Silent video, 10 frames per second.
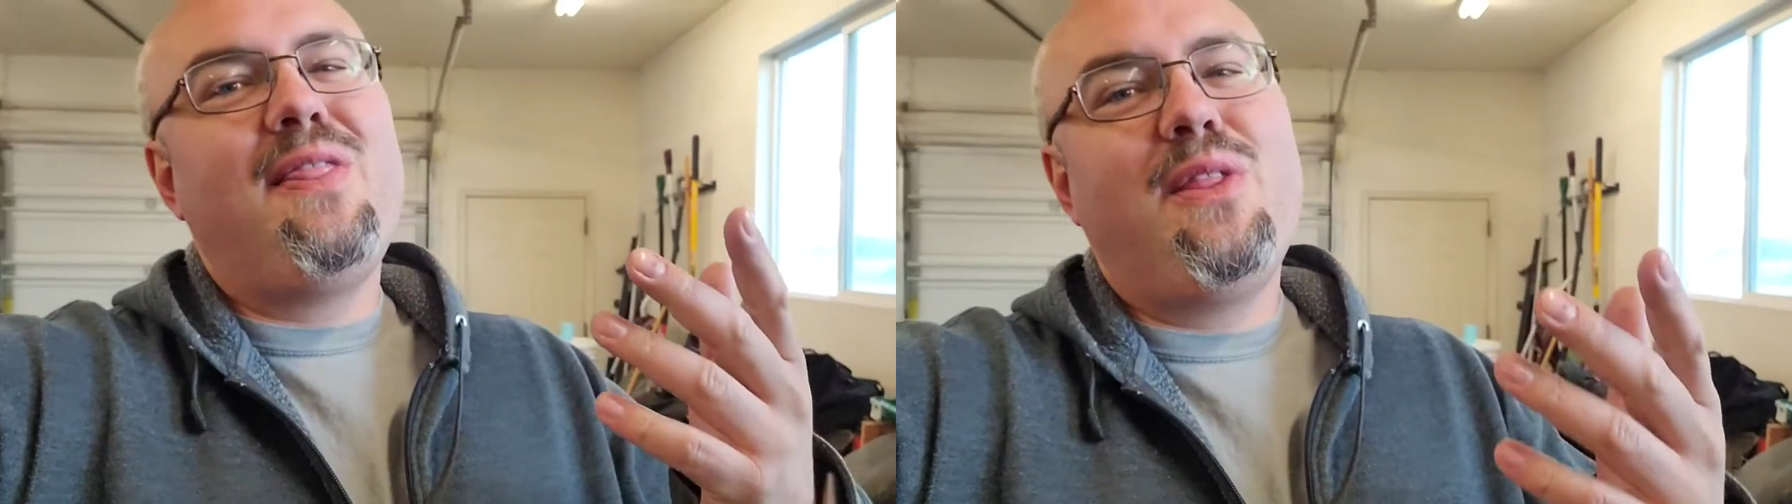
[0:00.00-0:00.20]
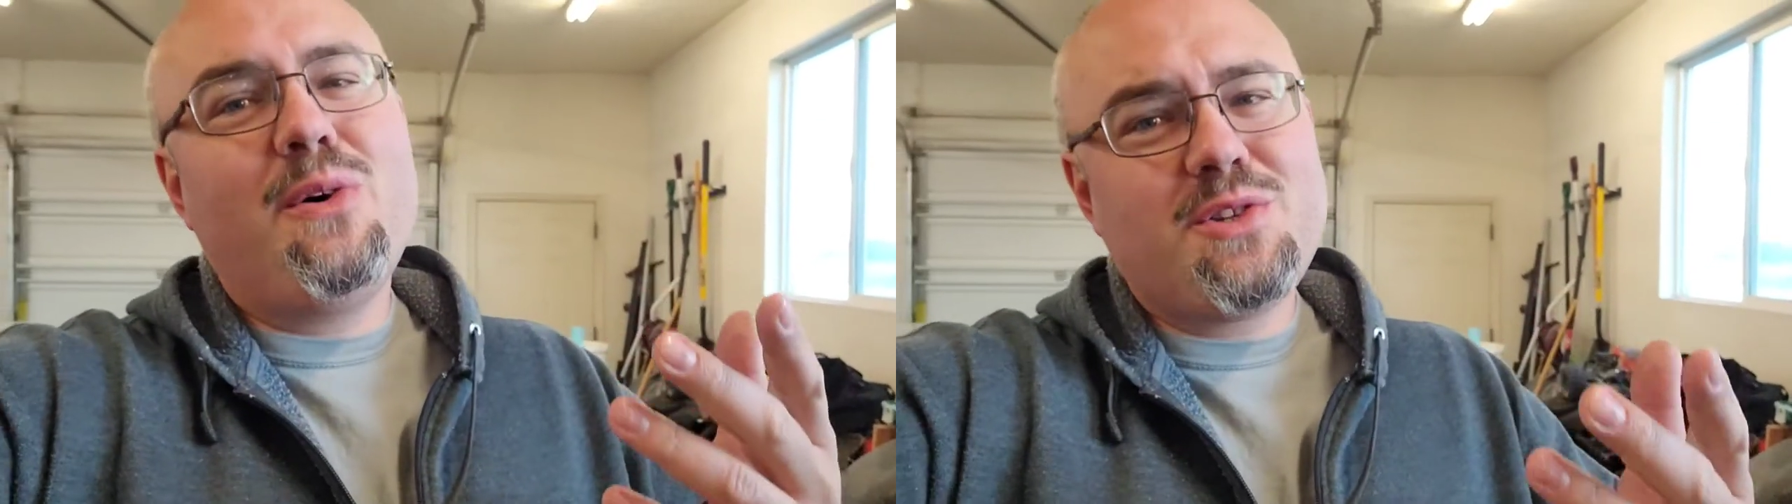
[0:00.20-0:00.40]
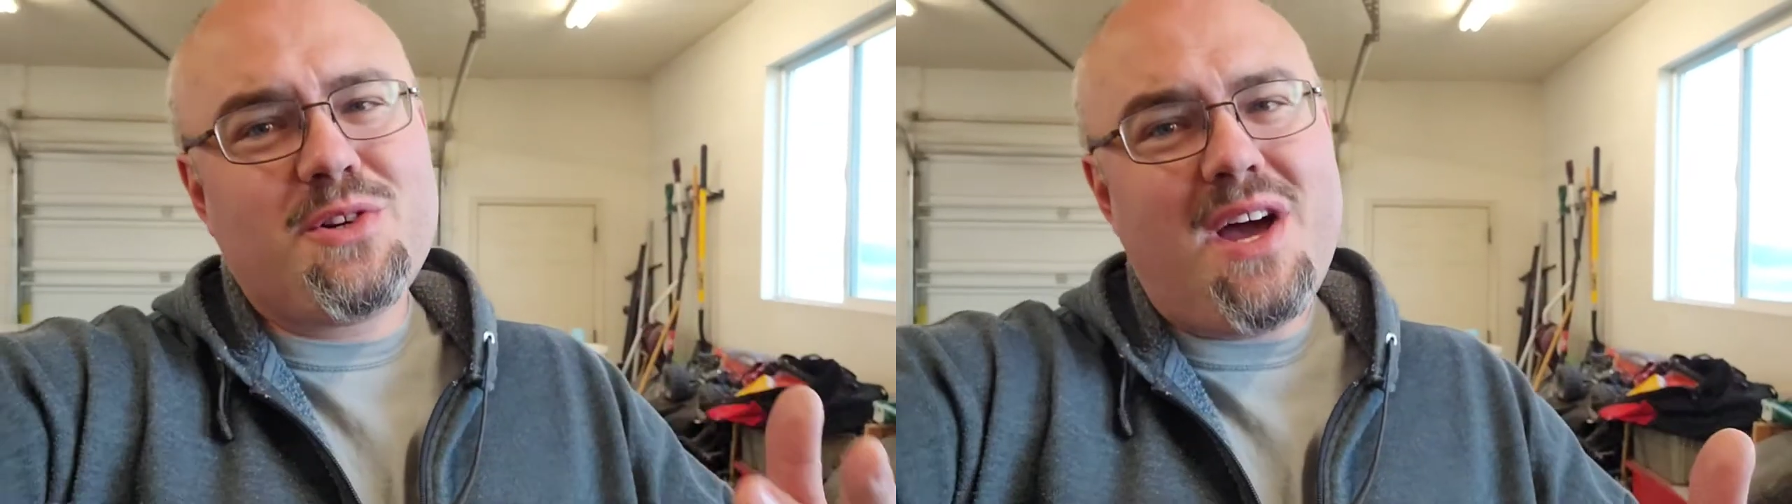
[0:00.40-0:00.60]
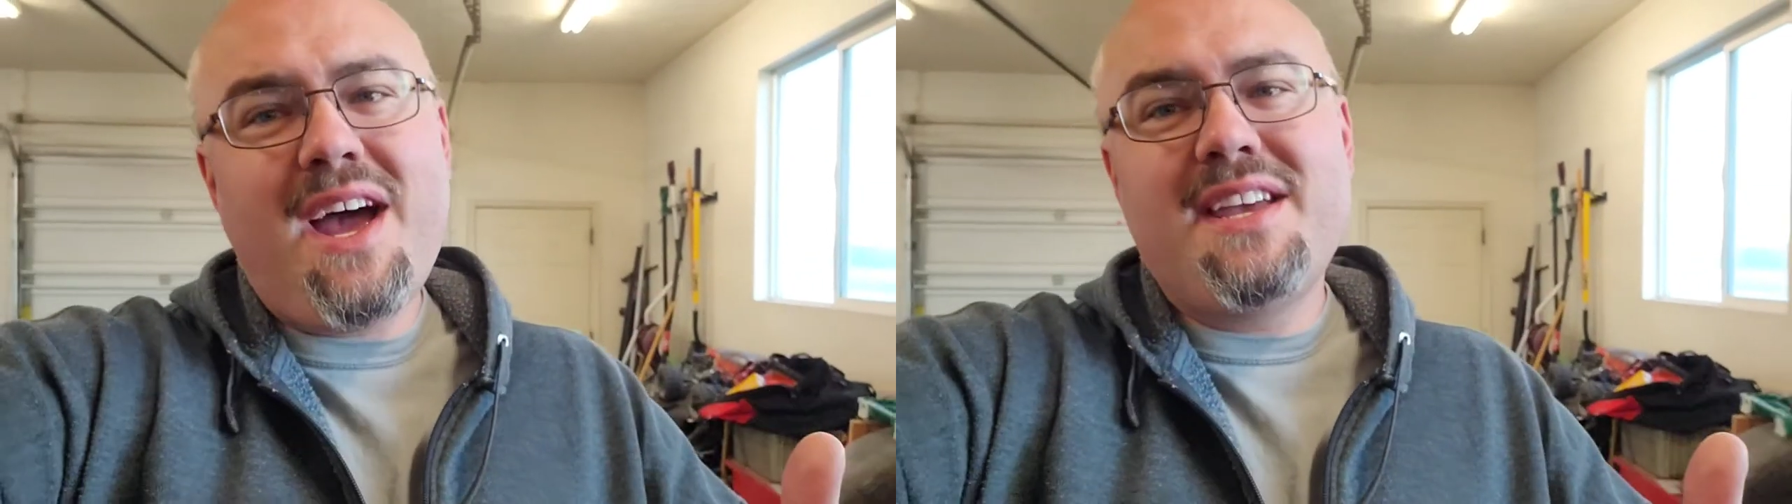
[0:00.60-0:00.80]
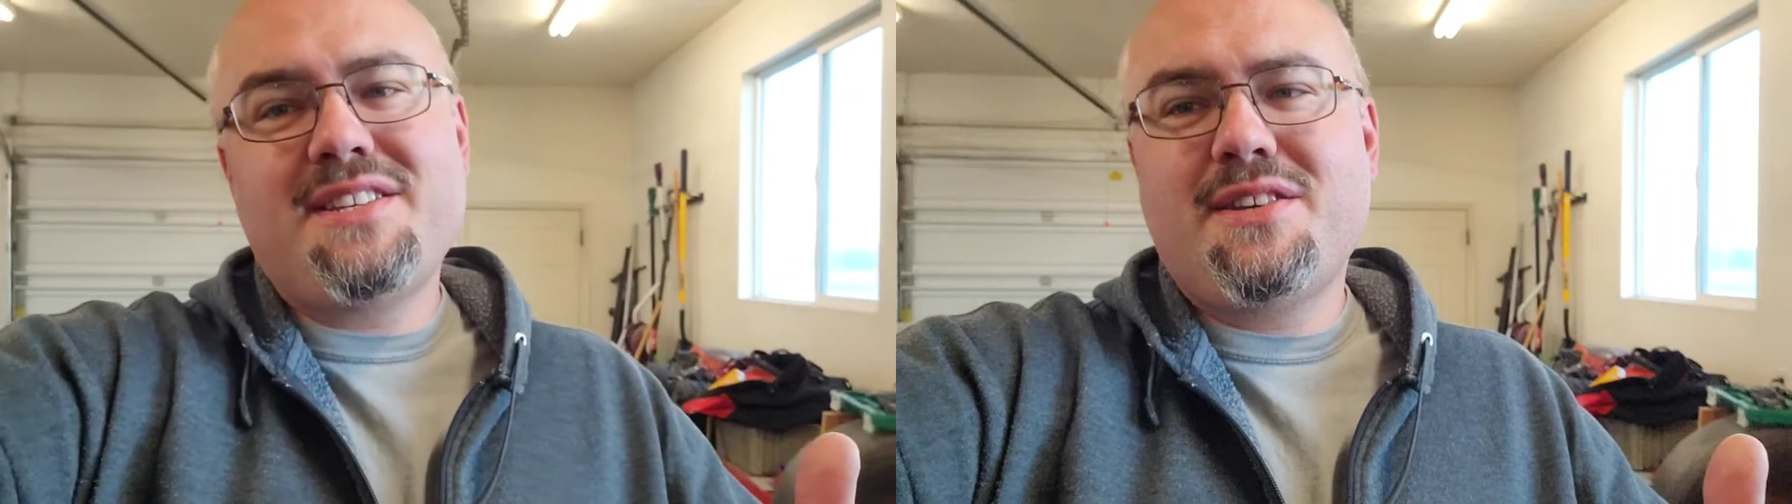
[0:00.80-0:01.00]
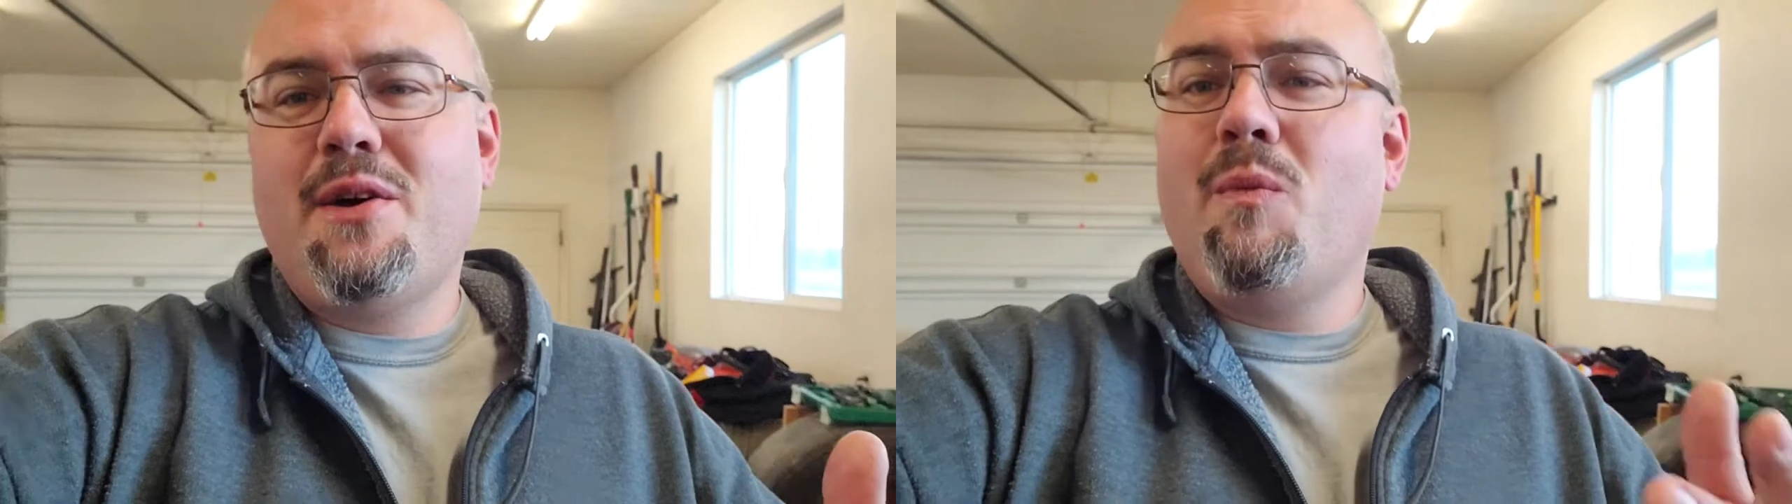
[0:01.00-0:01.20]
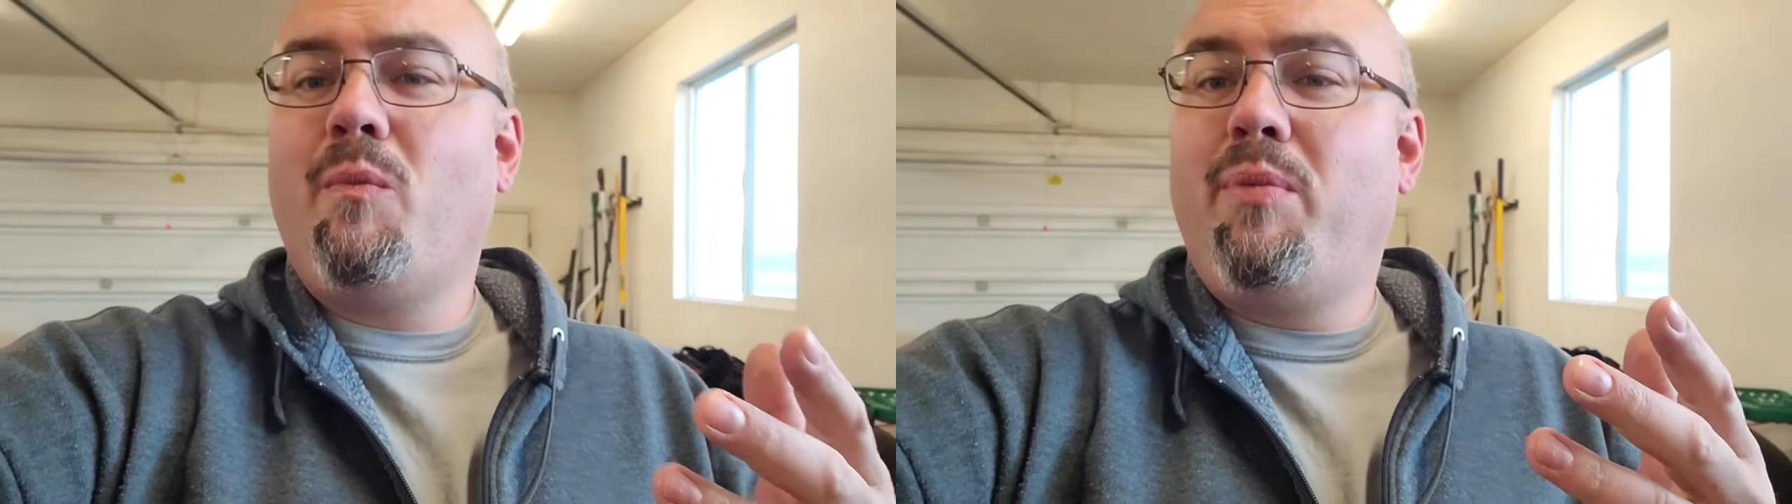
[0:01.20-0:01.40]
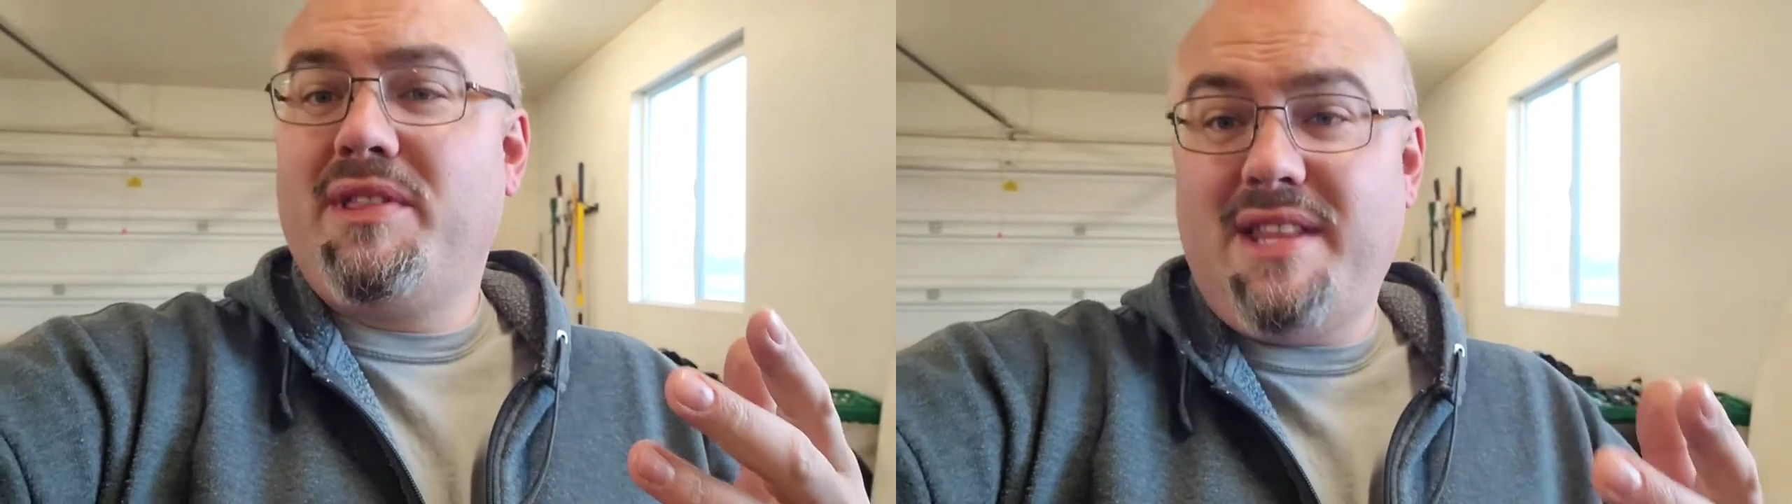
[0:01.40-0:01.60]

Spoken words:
Those are nice, but